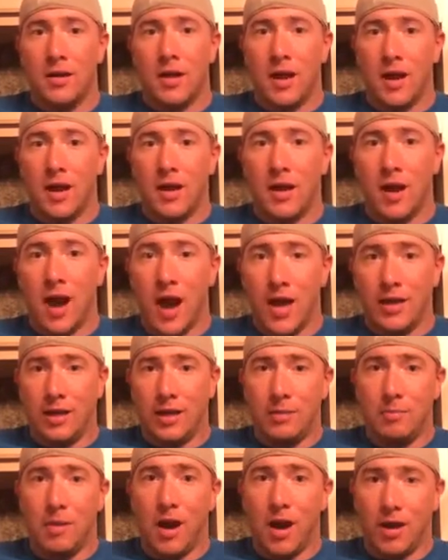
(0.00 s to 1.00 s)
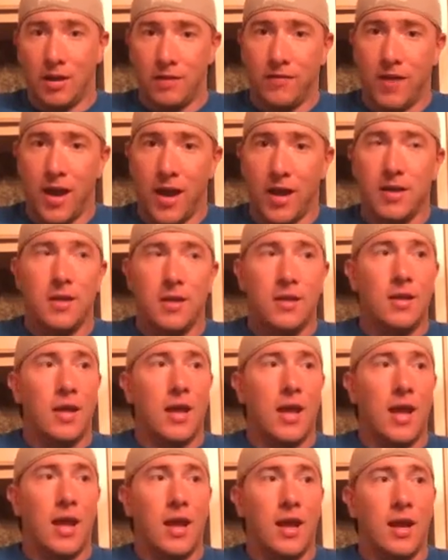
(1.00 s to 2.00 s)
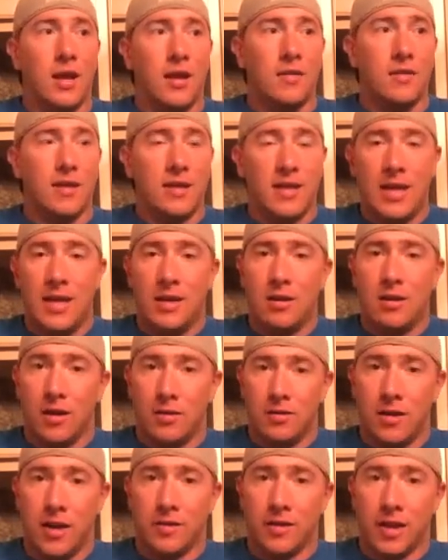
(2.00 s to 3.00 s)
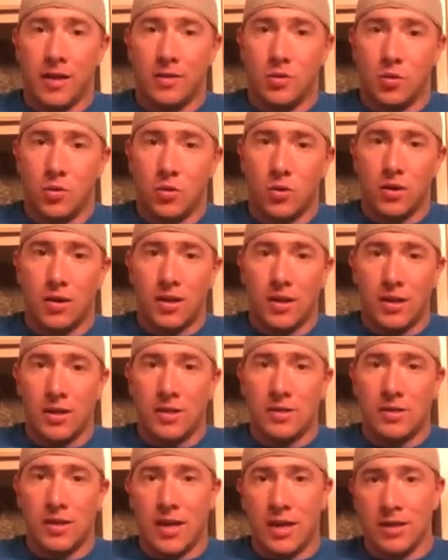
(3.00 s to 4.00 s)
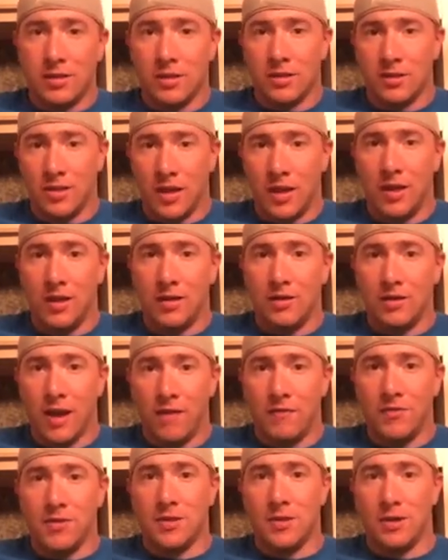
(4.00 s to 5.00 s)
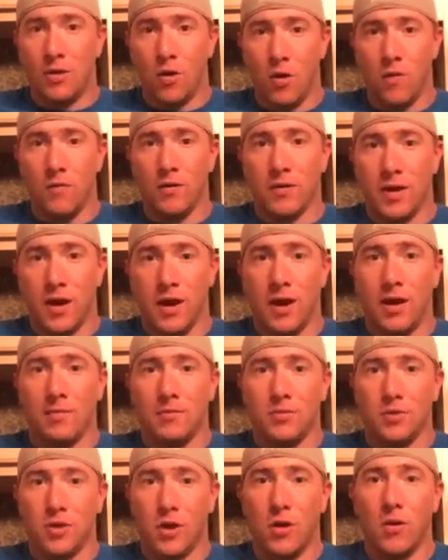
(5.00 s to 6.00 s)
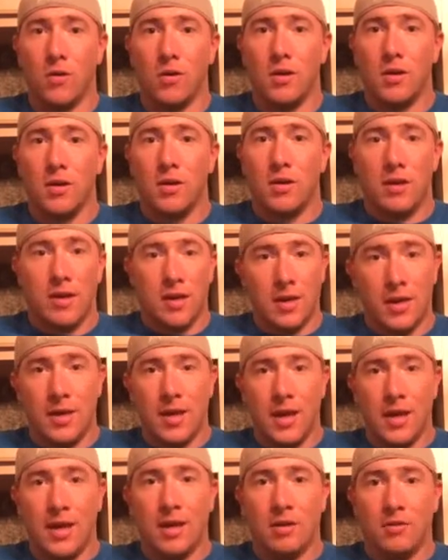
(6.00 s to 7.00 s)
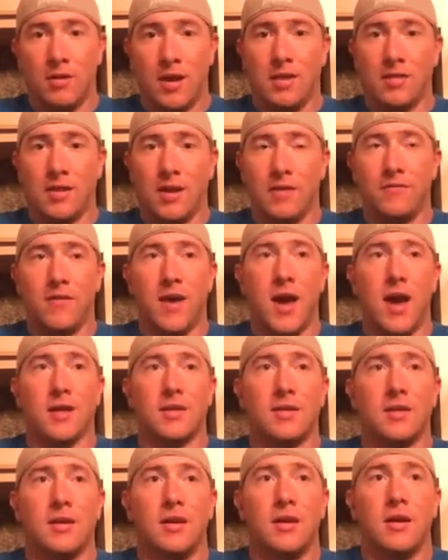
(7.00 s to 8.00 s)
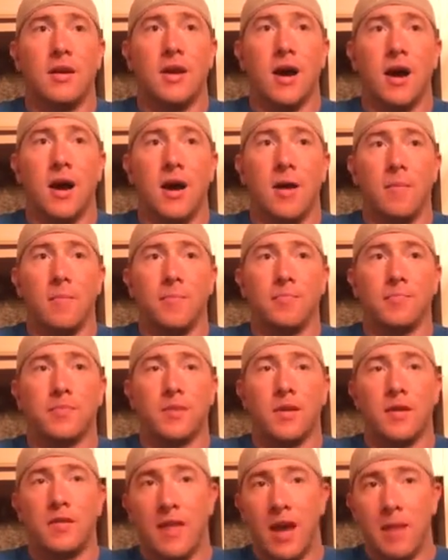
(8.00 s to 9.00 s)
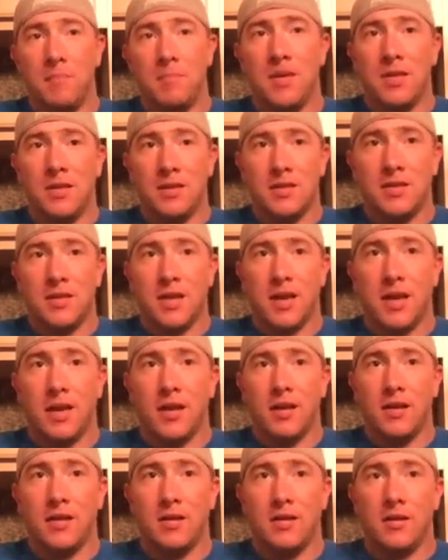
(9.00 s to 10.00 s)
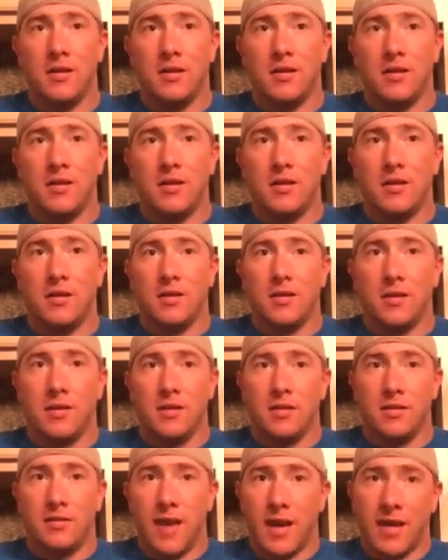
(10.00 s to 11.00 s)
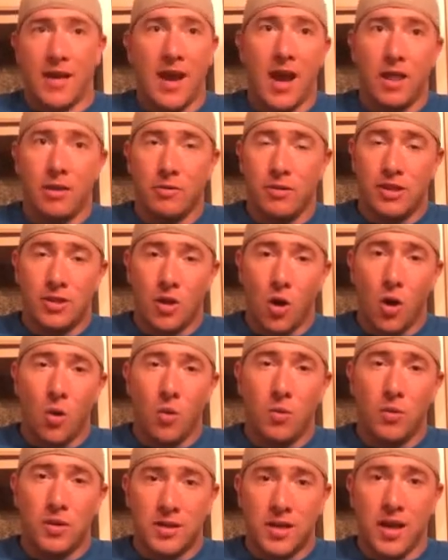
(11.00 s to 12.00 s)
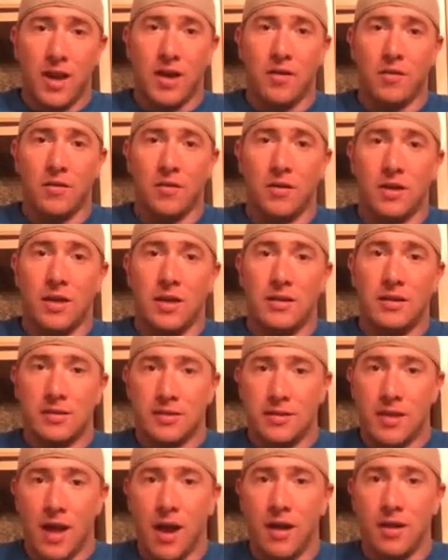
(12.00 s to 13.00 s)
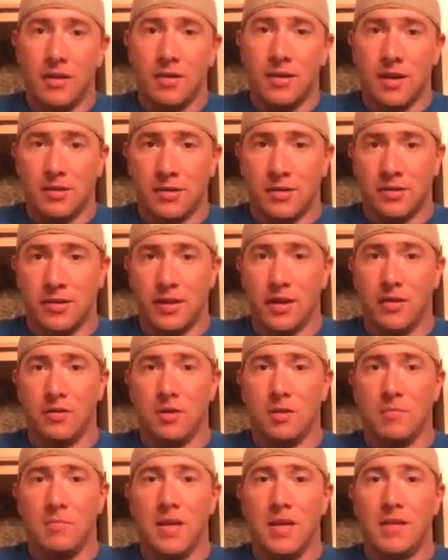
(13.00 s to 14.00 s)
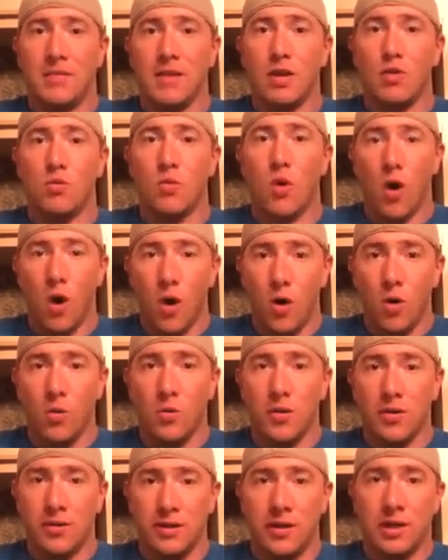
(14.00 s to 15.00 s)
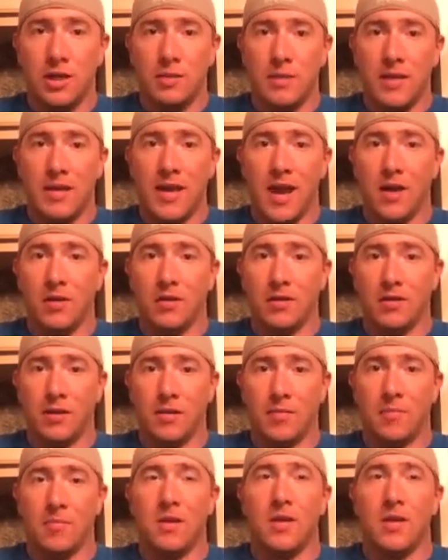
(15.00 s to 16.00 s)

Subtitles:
i.e. body fat. And the key to unlock that door is a sustained deficit over time. So you can't get around that fact. That being said, that calories always count, it does not necessarily mean that you always need to be counting them.